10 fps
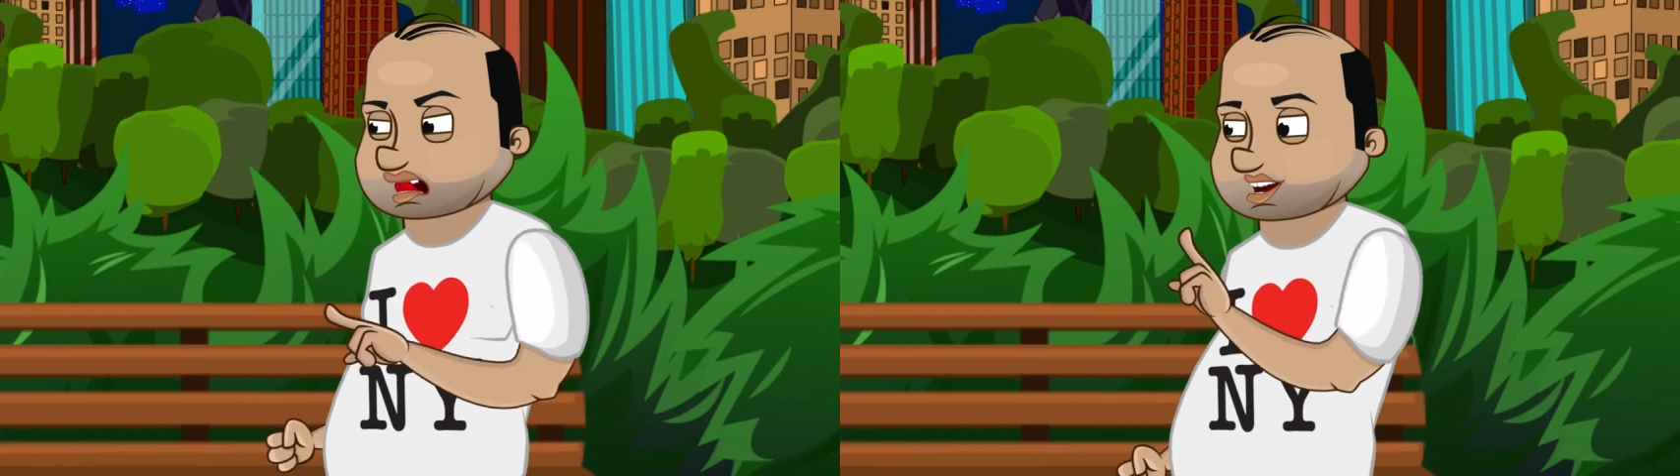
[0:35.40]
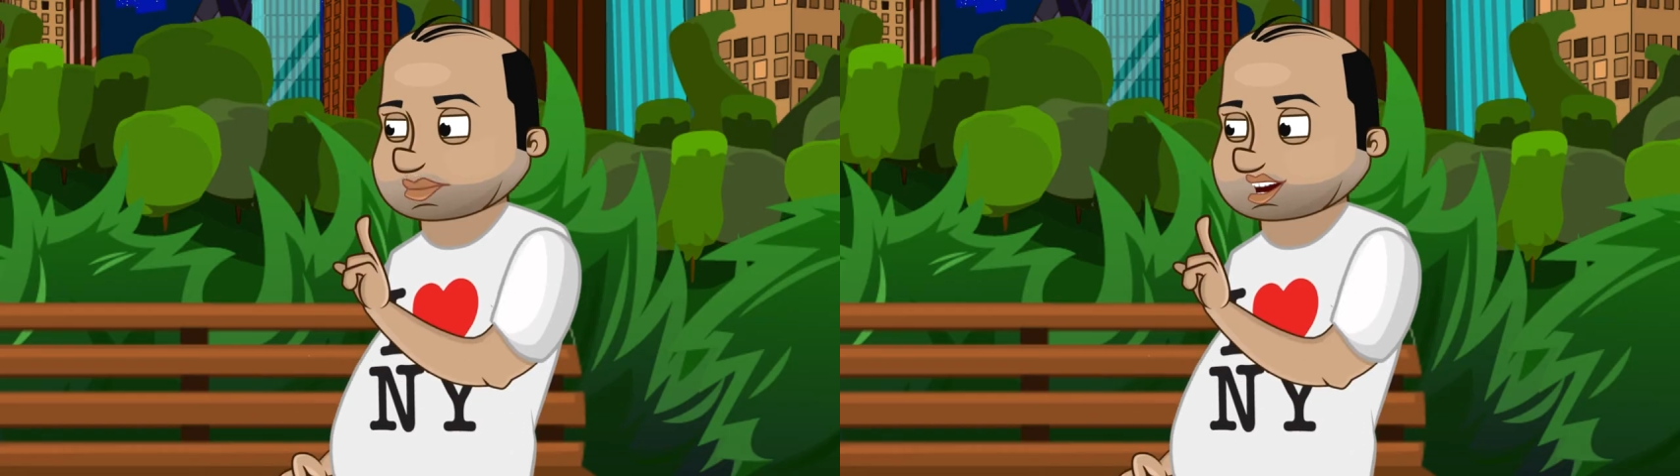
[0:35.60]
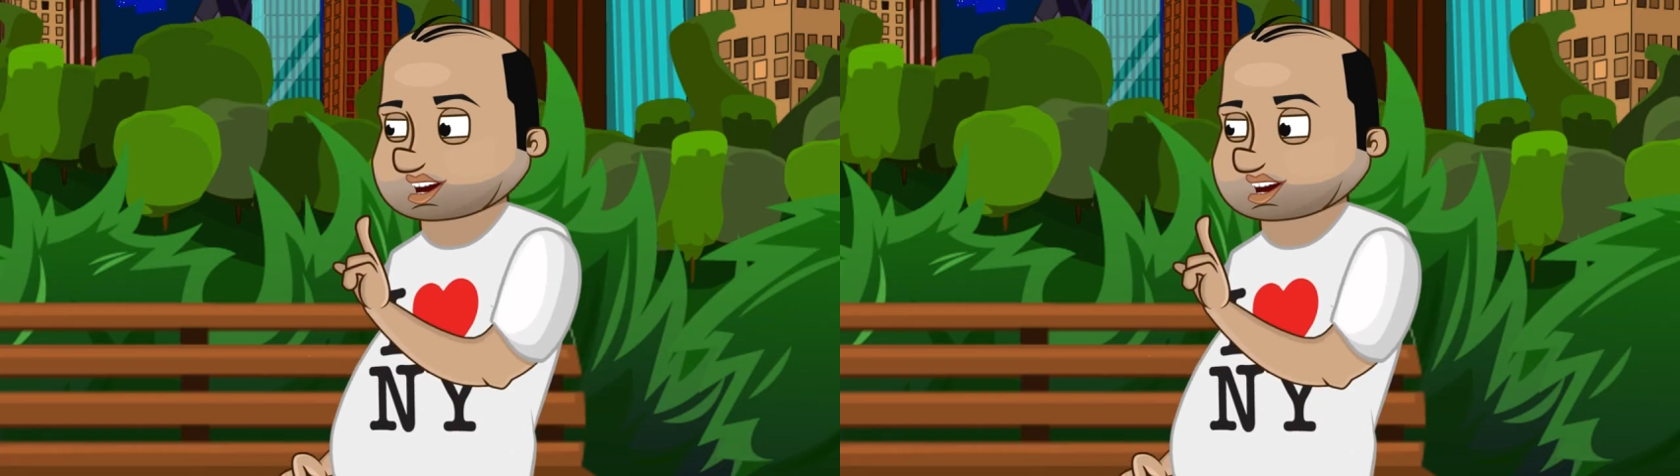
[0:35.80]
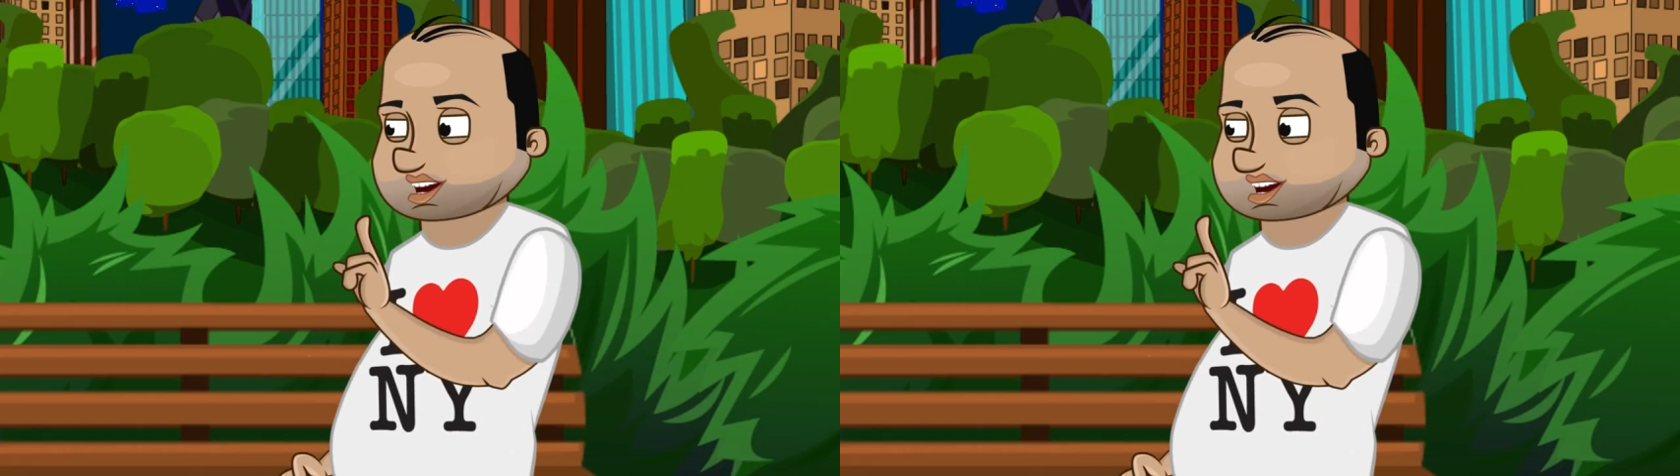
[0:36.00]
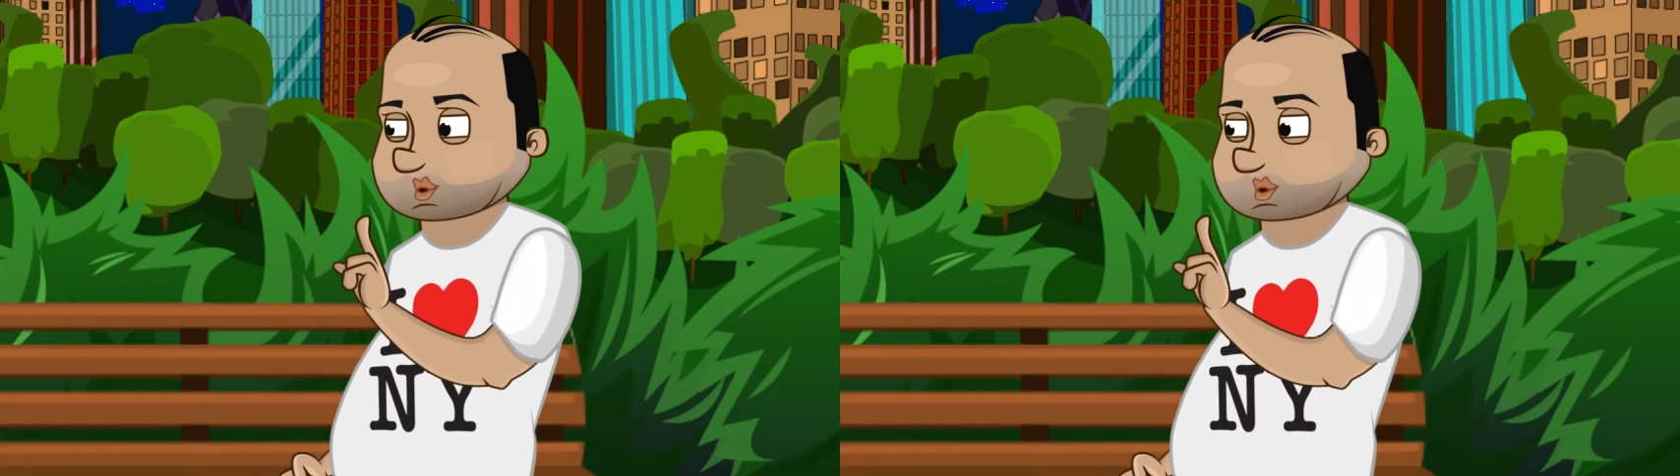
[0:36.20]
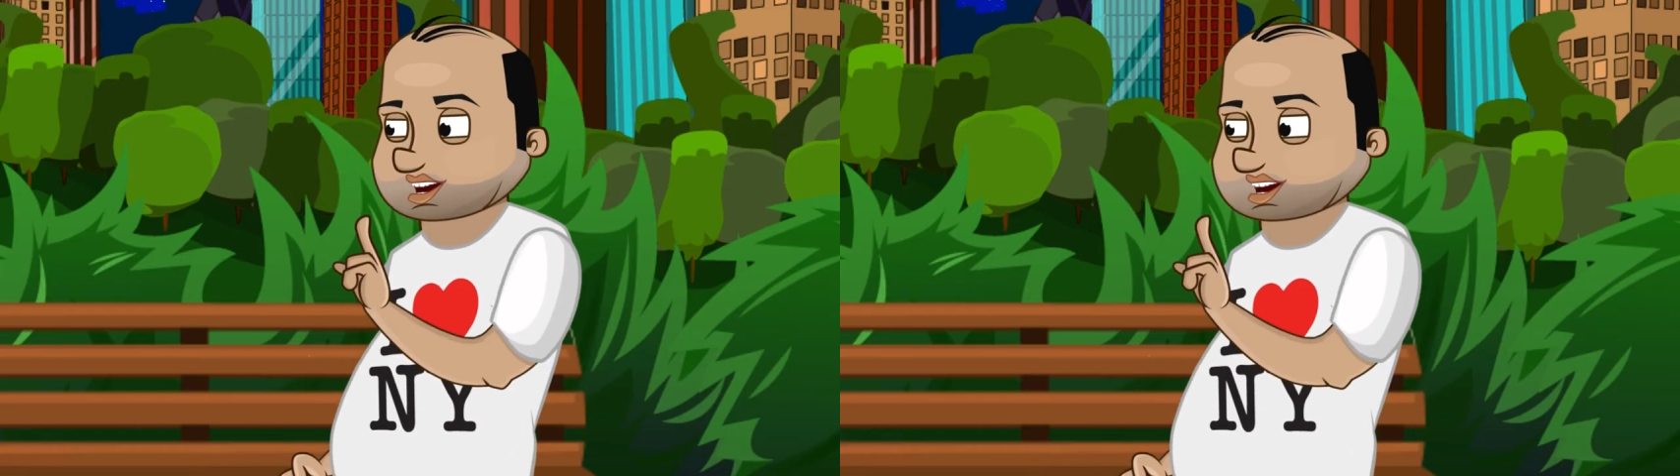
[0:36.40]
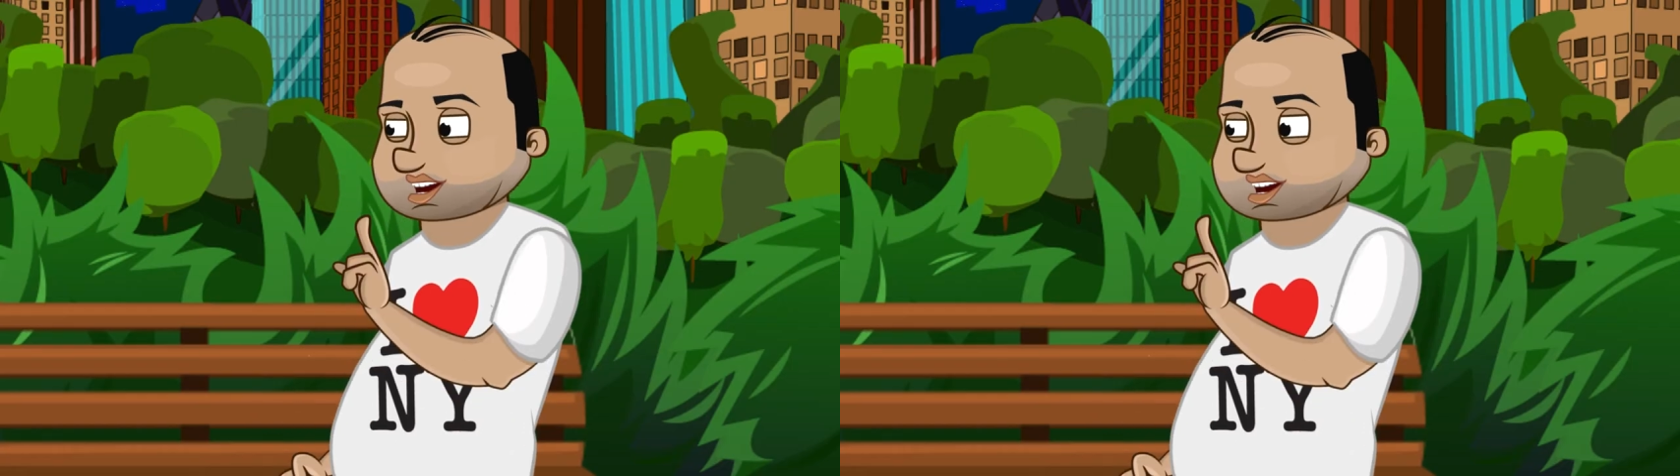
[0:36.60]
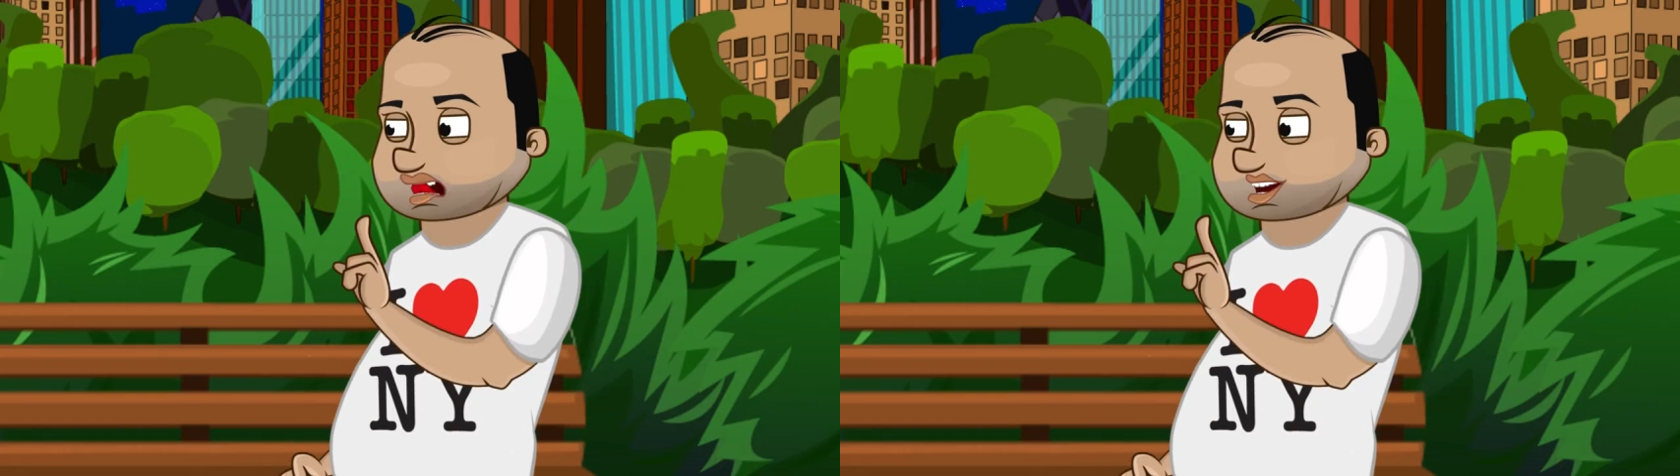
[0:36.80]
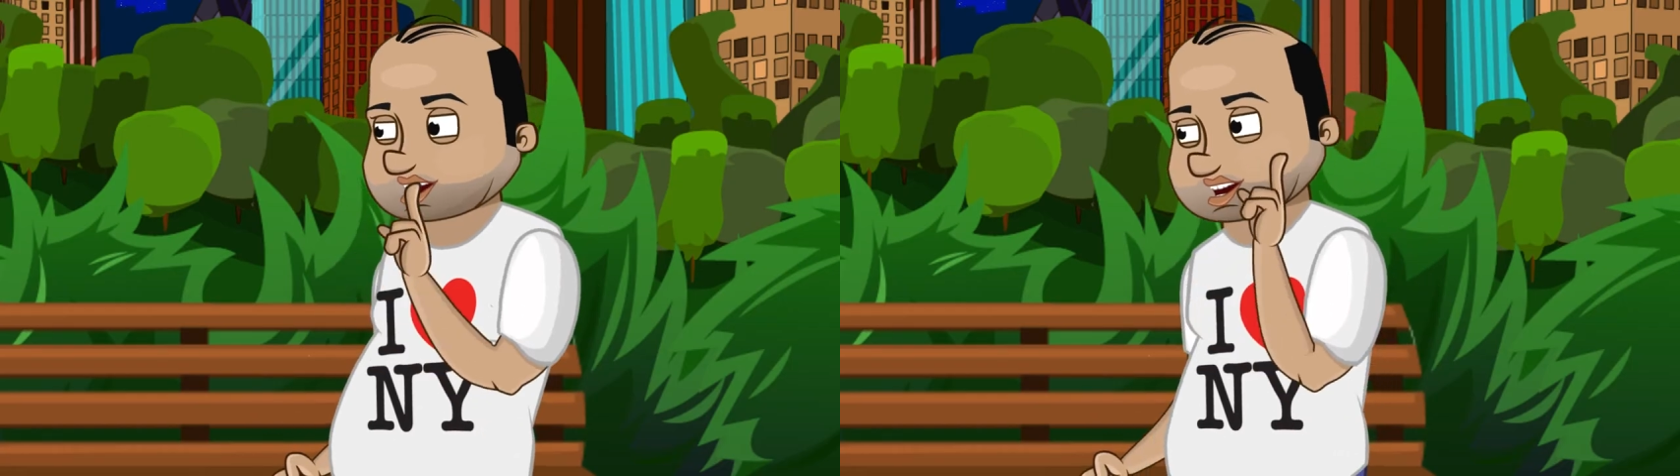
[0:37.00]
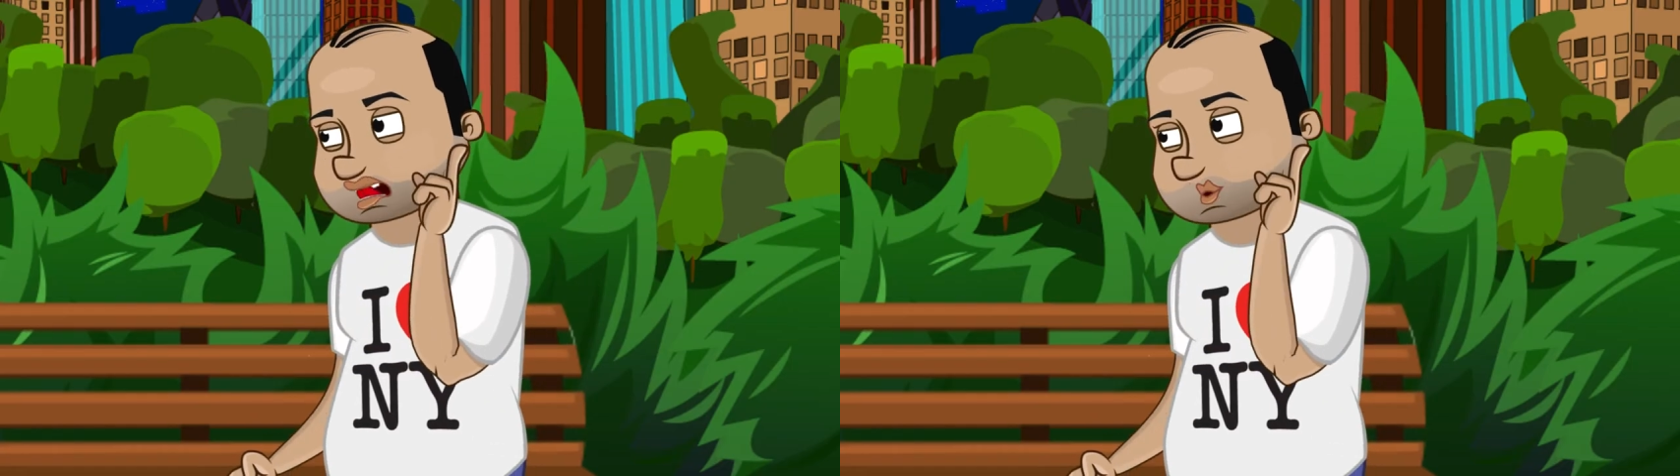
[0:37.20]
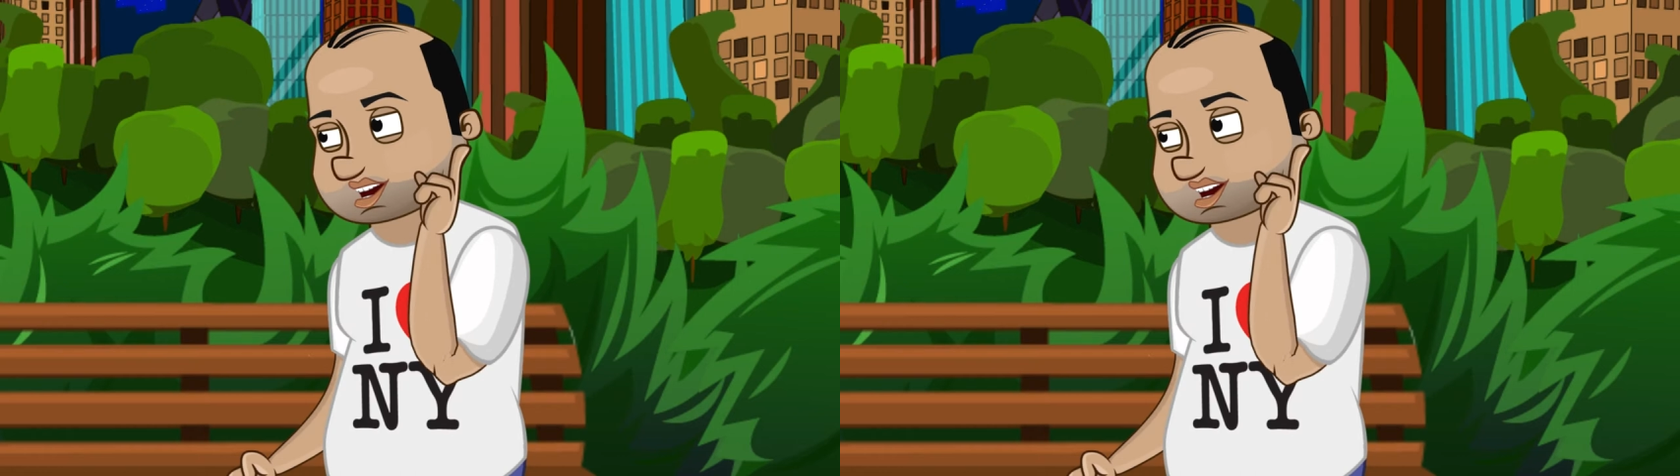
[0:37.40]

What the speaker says: I'm not kidding you. And then I heard,